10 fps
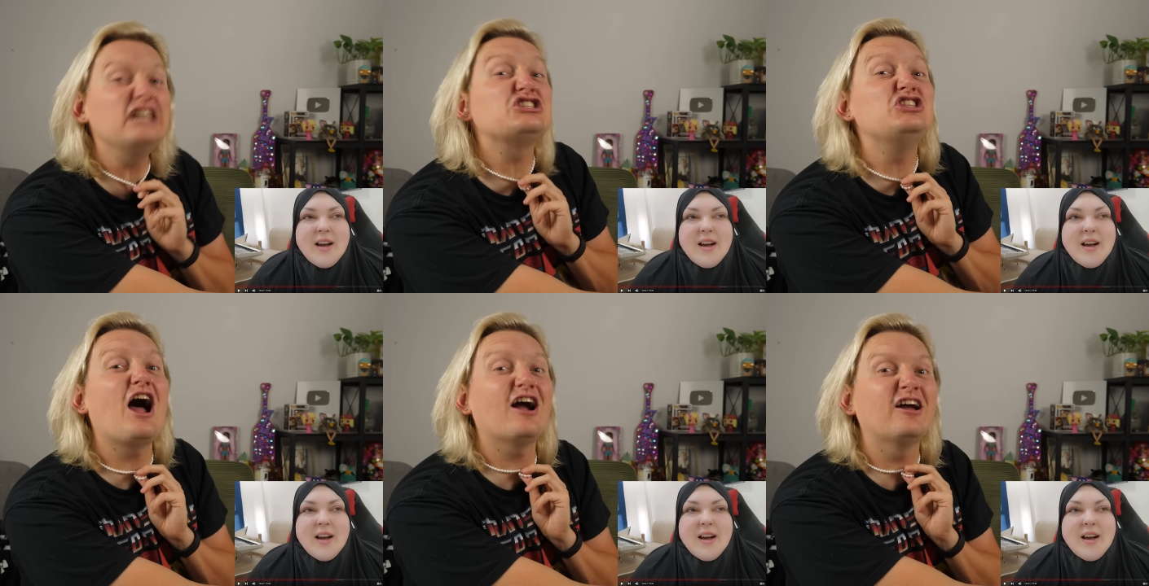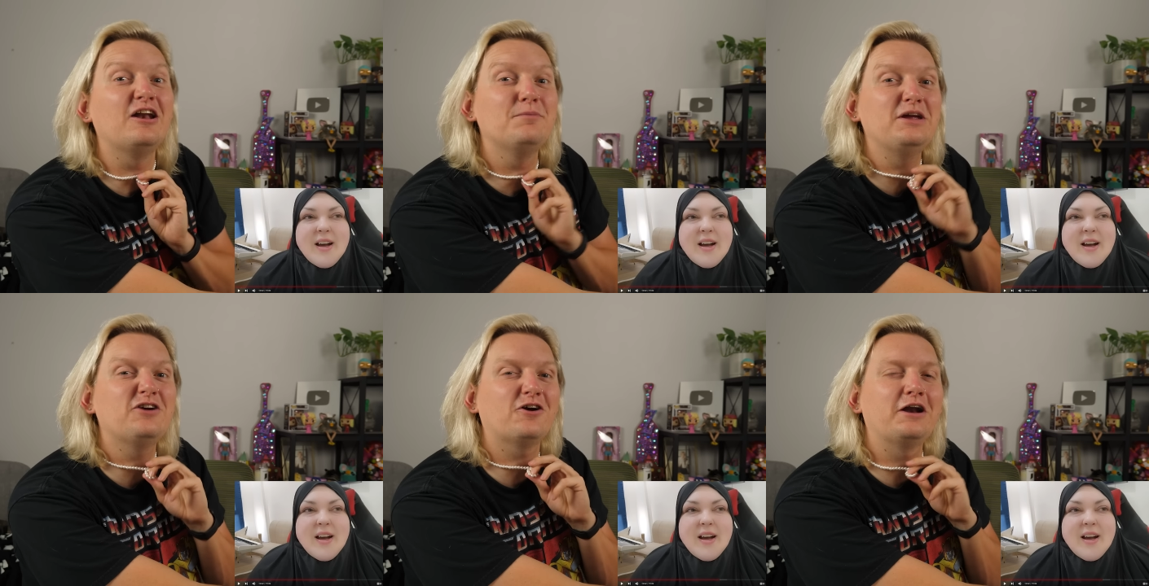Speaker 1: it's not going to be
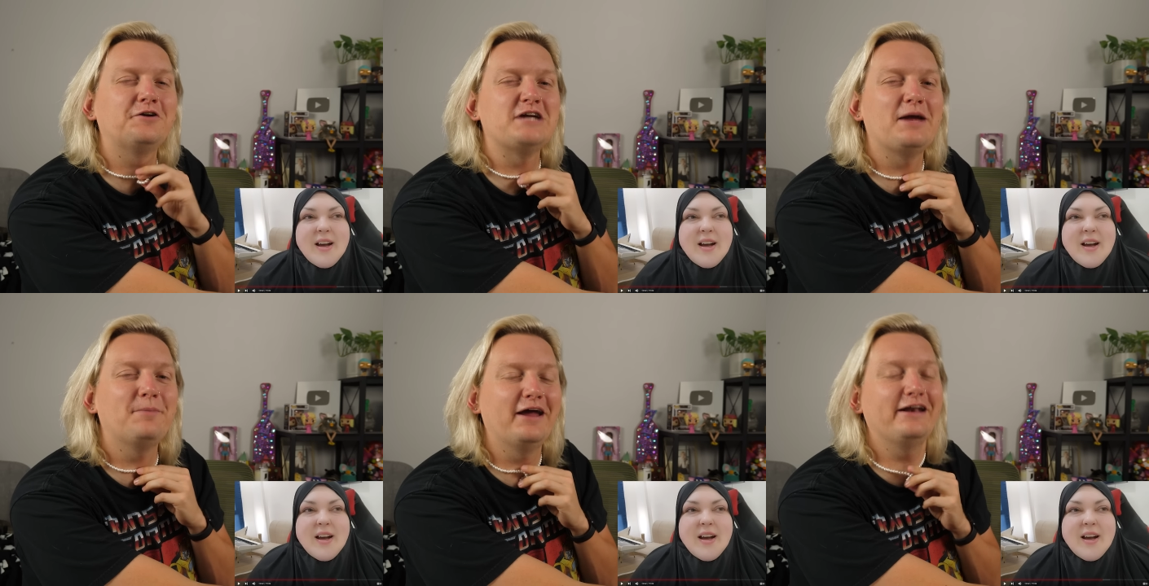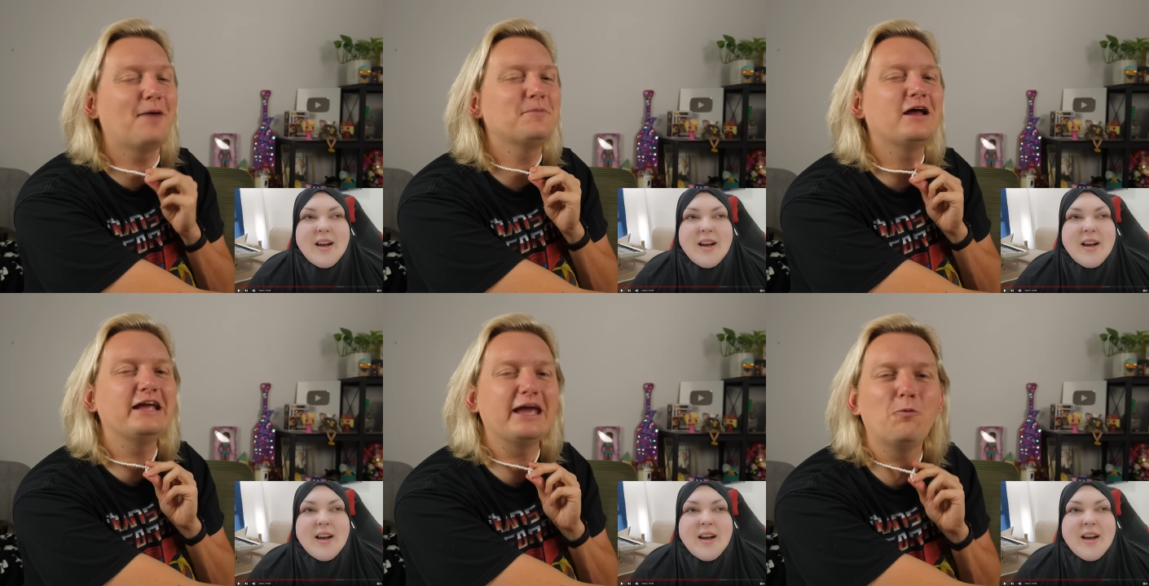your entertainment. And I'm going to
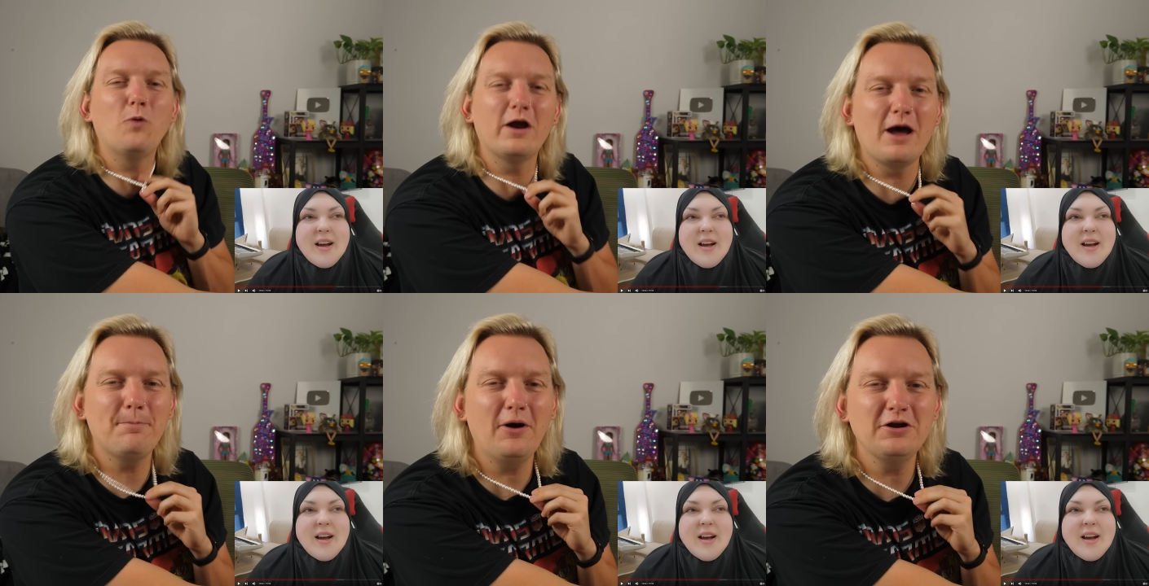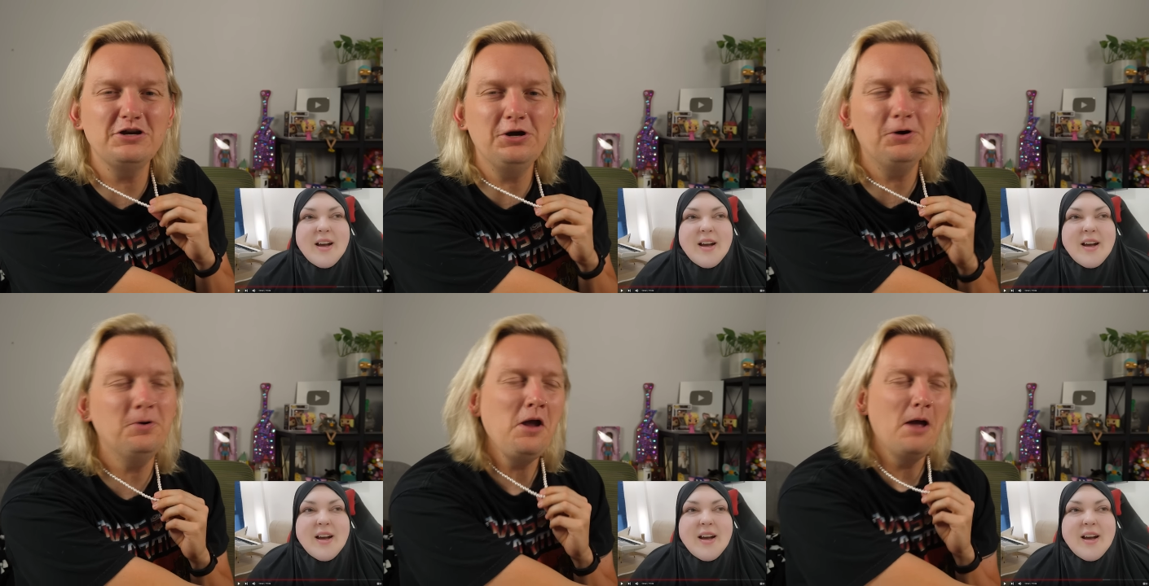get one up on
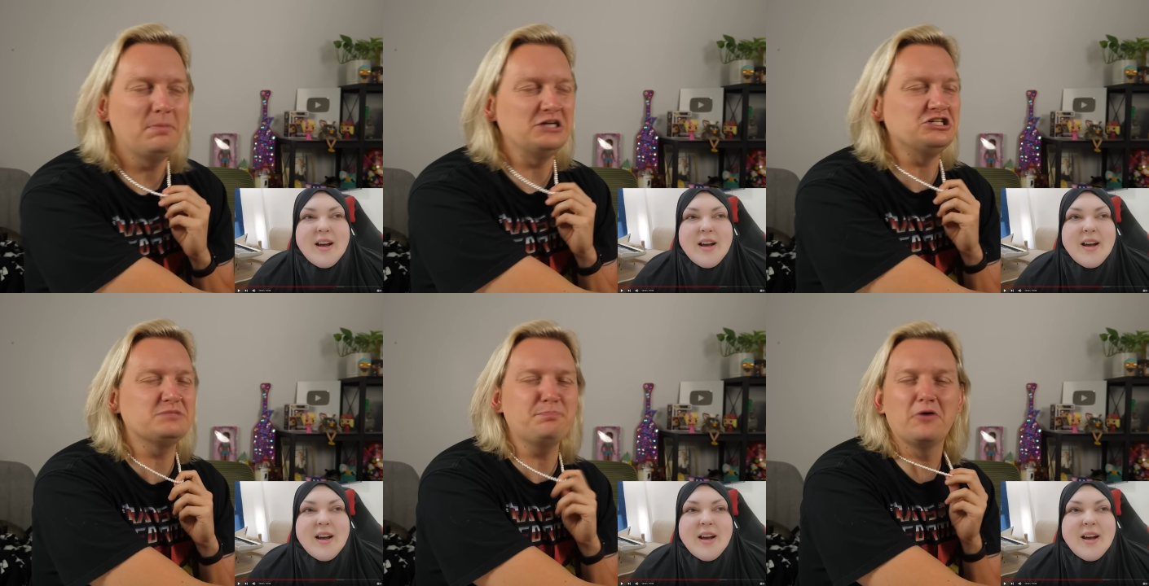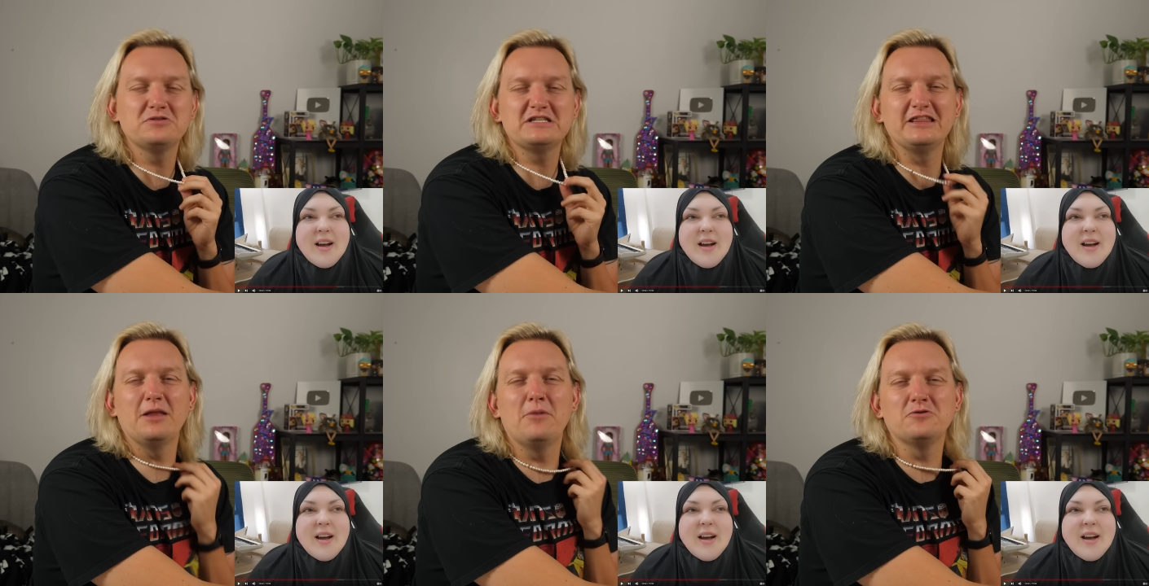you by just posting
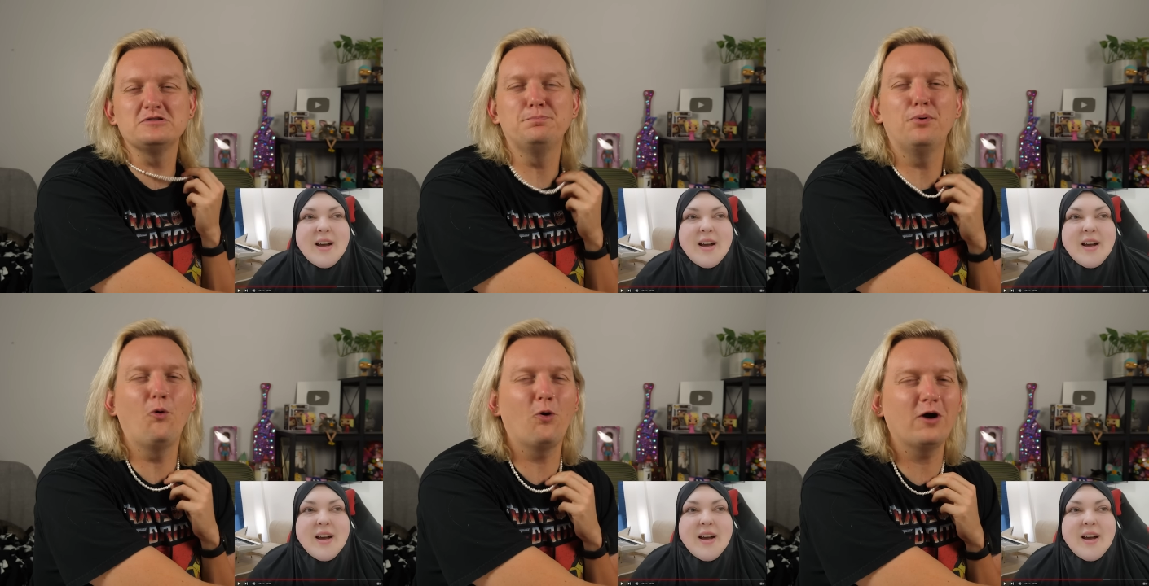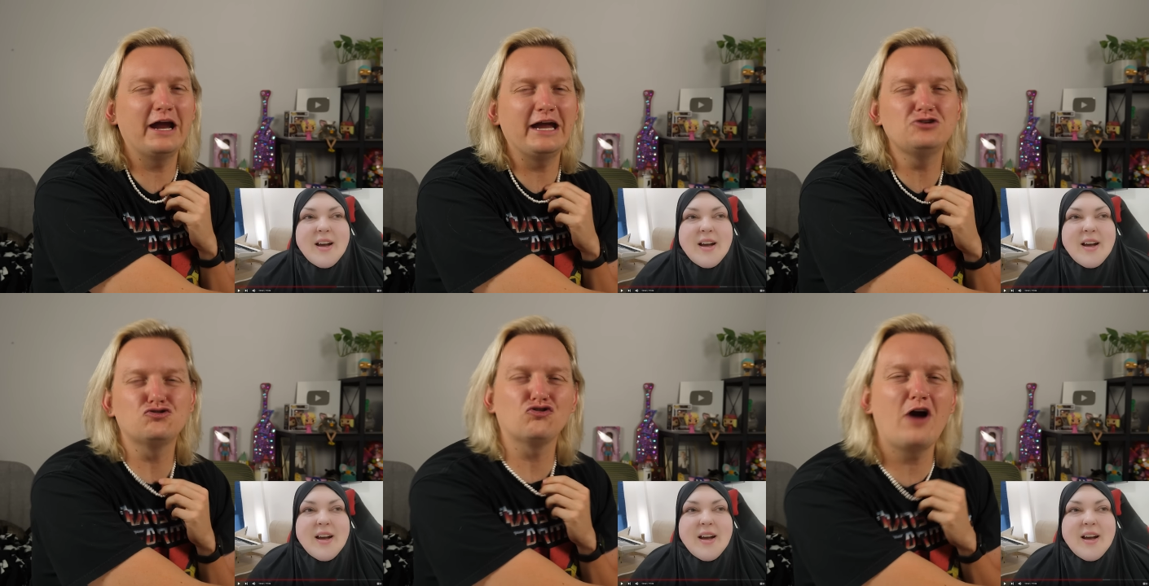the most boring,
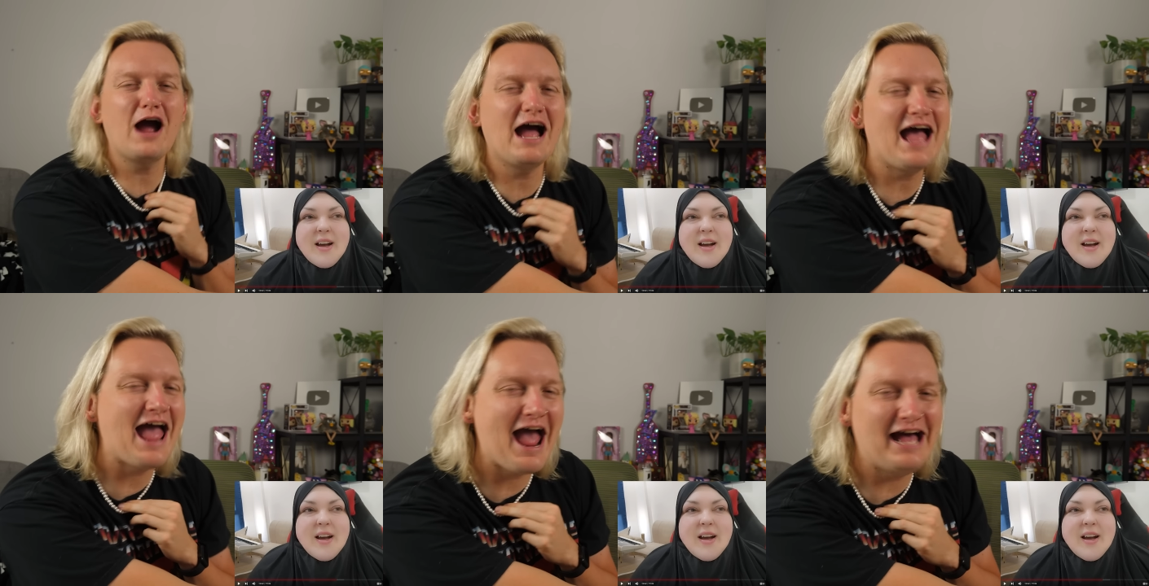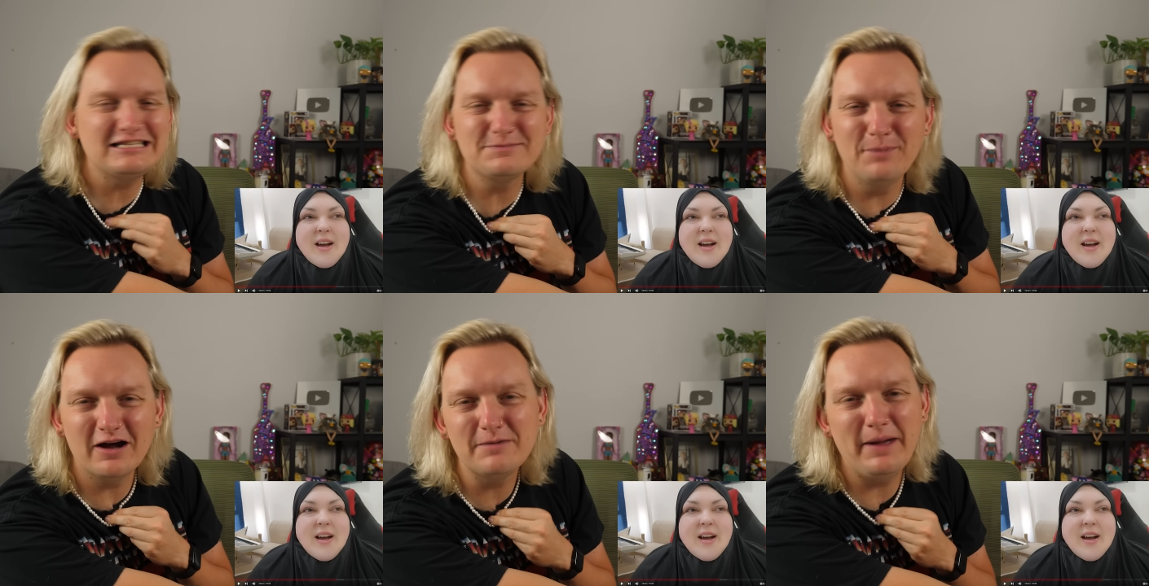dry-ass
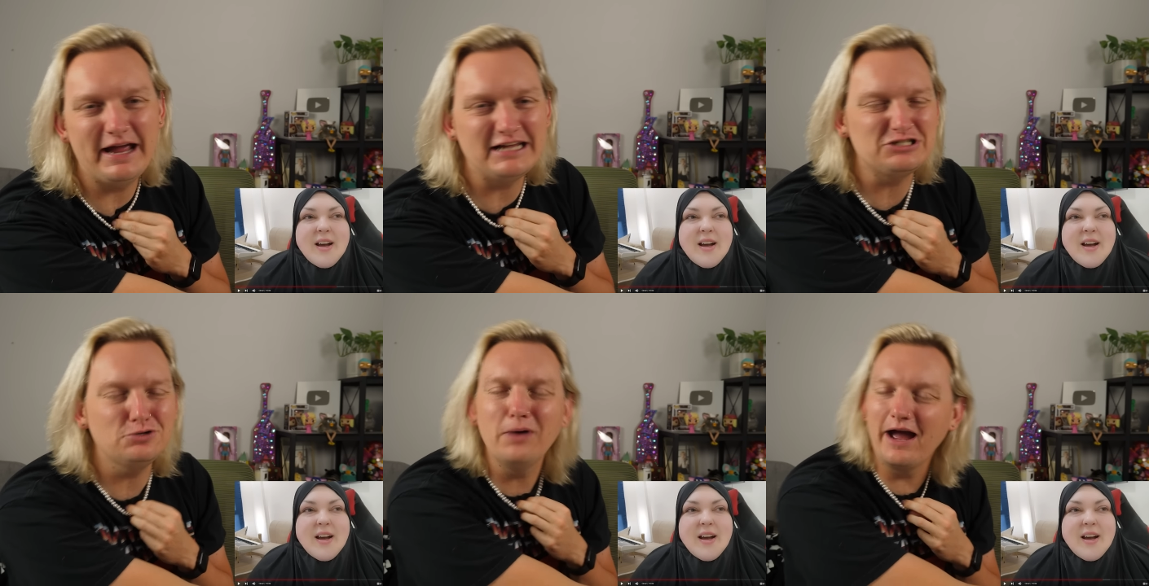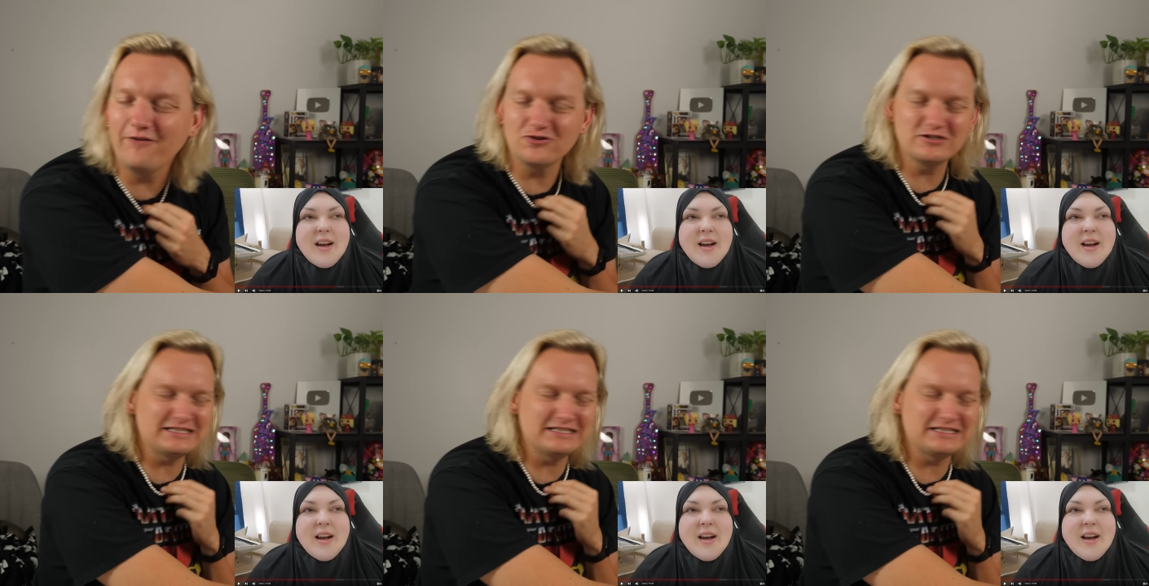mukbangs you ever